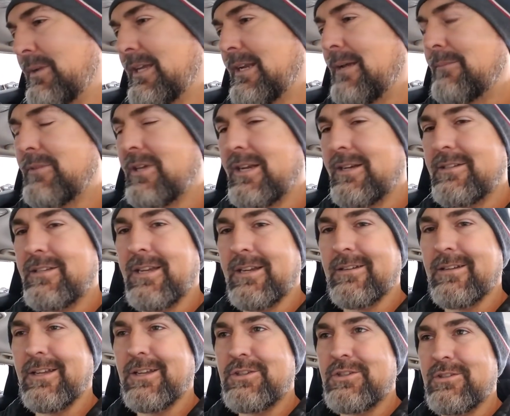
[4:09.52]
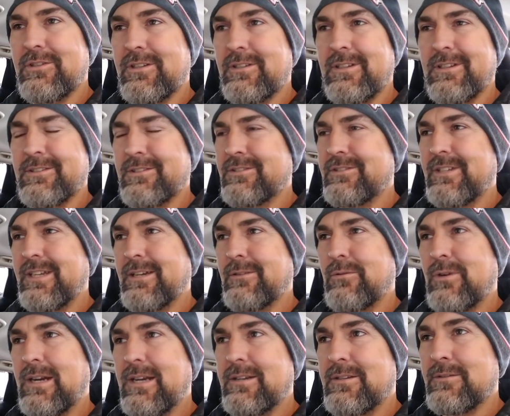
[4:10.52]
I'm not a technician. It doesn't sound
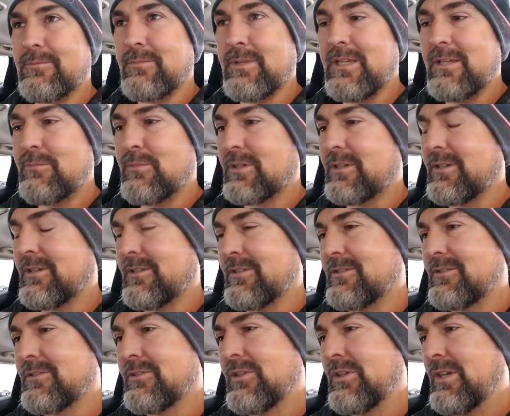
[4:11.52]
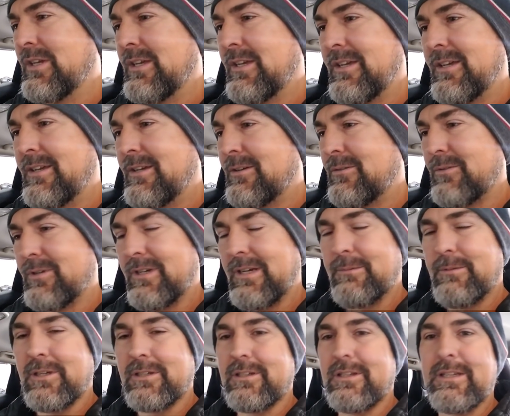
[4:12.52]
right to me because, well, I'm
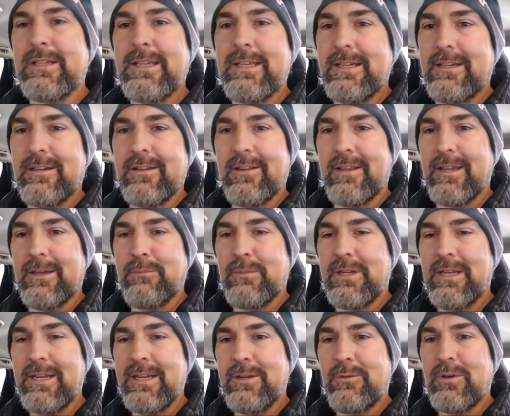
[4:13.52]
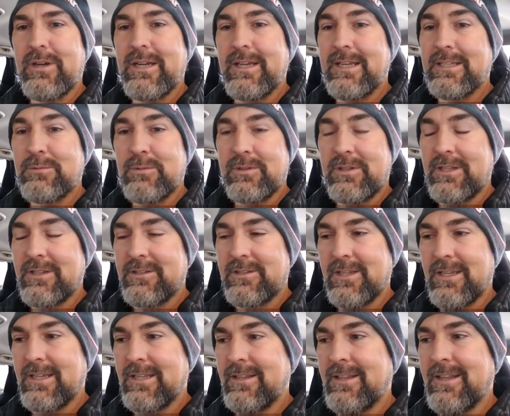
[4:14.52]
not going to get into that. But anyway, that's what they
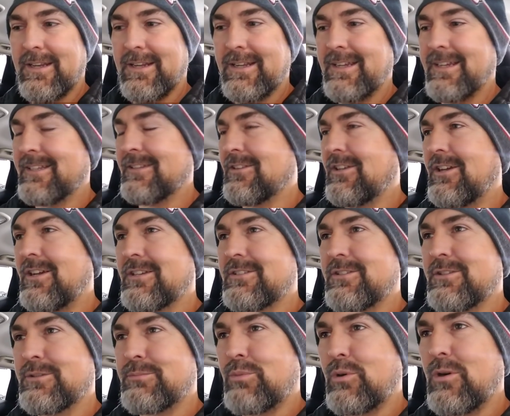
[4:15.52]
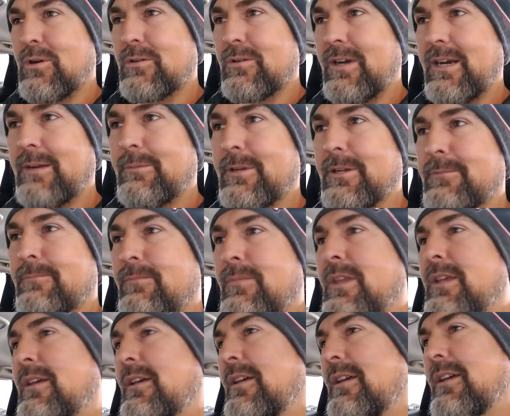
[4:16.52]
said, that it had lost its programming.
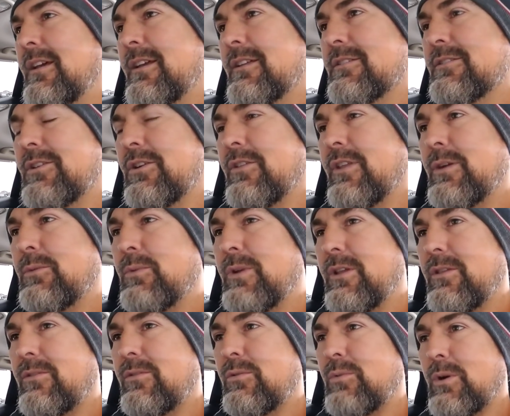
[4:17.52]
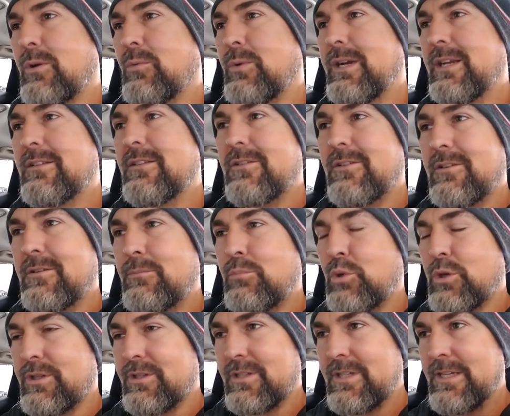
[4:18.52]
And so they went through a relearn
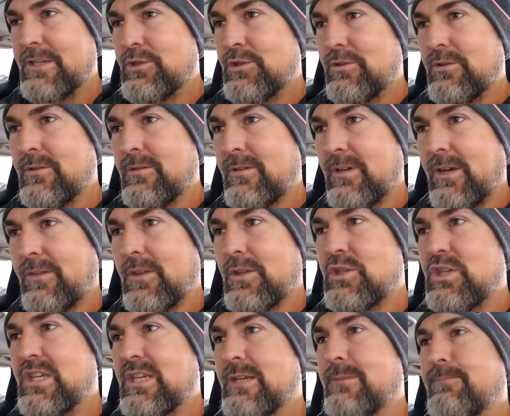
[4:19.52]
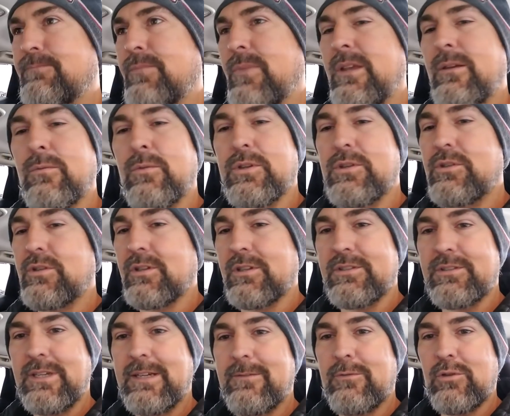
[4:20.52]
procedure on the Jeep, which took
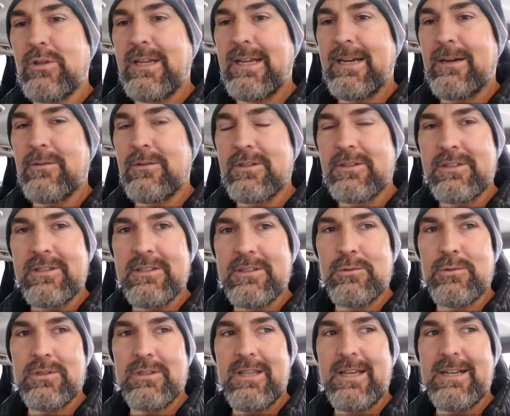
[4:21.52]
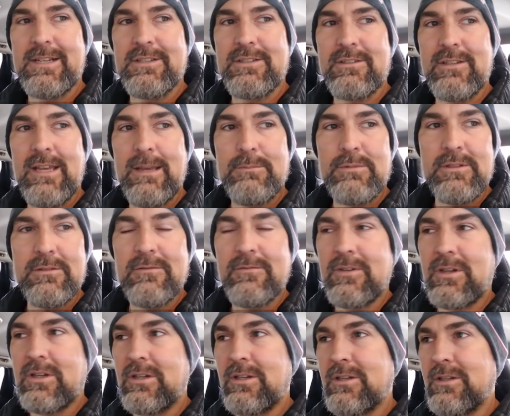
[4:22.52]
several hours because there was a lot of steps
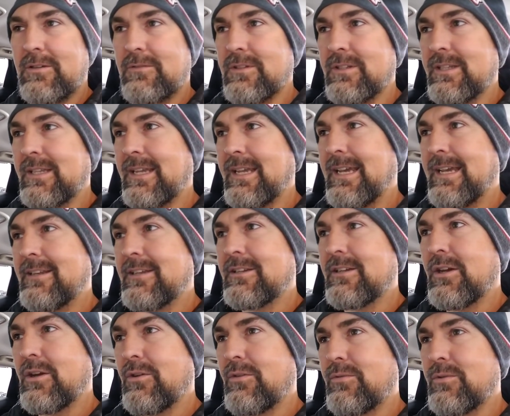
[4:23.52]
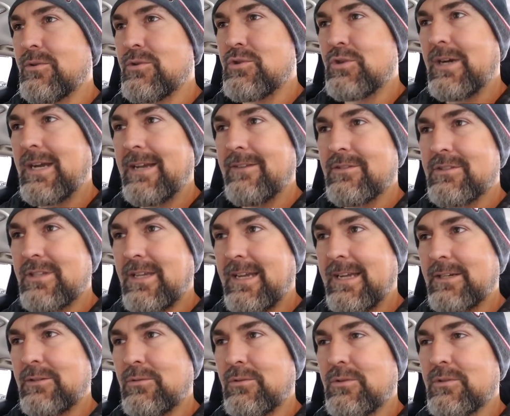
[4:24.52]
involved, and they had to go through drive
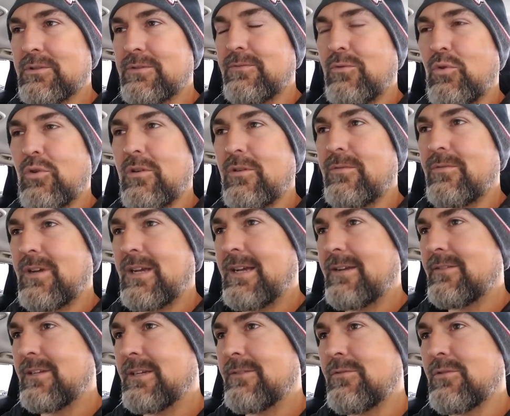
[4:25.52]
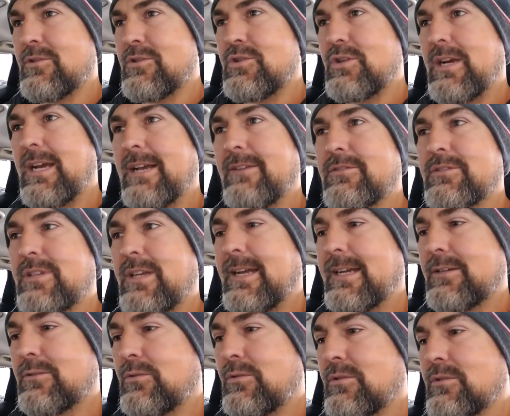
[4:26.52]
cycles, 4 or 5 different drive
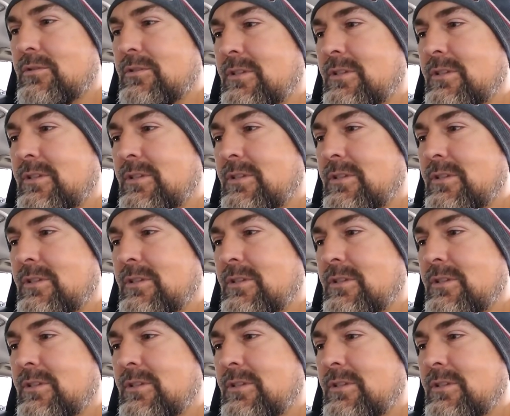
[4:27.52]
cycles,